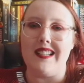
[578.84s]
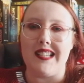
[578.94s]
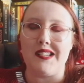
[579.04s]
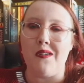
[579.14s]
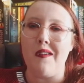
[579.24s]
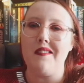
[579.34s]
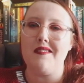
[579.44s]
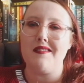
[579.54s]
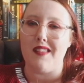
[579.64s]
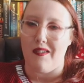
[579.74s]
I did
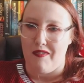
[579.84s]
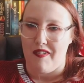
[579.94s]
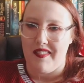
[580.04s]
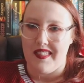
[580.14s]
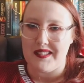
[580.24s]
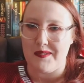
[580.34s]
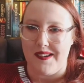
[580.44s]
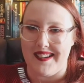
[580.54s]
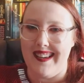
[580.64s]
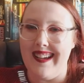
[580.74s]
not love this
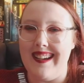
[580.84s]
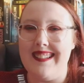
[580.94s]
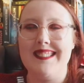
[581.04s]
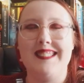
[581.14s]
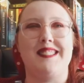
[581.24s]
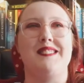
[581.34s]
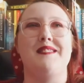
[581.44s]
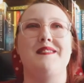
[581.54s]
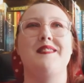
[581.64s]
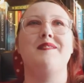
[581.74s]
one.
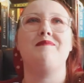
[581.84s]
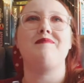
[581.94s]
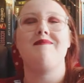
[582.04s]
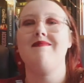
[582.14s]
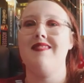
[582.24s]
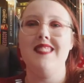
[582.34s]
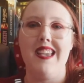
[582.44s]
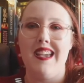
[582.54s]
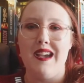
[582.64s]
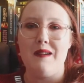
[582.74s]
So,
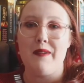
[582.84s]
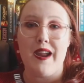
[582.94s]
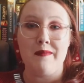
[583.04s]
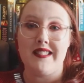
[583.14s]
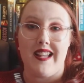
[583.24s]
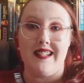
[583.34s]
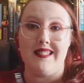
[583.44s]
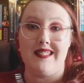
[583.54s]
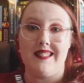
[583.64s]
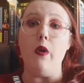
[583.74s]
premise
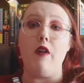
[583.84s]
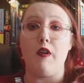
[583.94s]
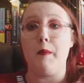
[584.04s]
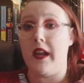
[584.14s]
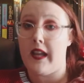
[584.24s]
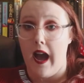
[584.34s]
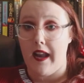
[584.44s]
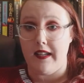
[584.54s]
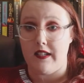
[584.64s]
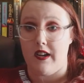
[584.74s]
is, we have our main
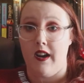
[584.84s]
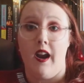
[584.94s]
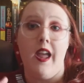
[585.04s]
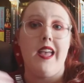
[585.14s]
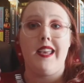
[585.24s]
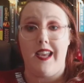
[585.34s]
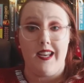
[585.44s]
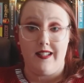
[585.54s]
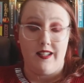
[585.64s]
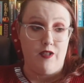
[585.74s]
character,
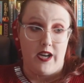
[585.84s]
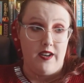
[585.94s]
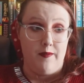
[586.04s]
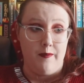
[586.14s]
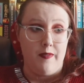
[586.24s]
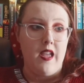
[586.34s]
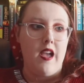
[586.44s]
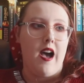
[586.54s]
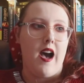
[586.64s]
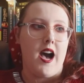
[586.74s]
Kennedy Rain,
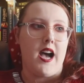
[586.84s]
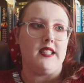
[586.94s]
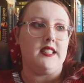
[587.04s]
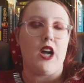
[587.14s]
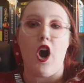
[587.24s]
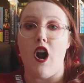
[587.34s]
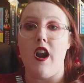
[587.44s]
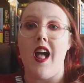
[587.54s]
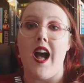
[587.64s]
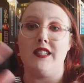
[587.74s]
and
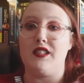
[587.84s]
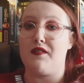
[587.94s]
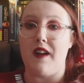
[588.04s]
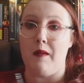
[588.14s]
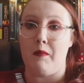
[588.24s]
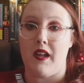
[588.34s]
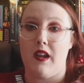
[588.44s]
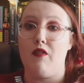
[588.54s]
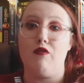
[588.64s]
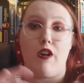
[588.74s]
her and her
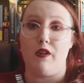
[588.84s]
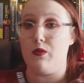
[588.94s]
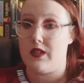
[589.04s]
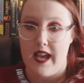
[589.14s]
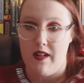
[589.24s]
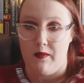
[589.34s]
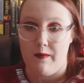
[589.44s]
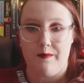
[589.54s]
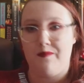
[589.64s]
family run a hotel.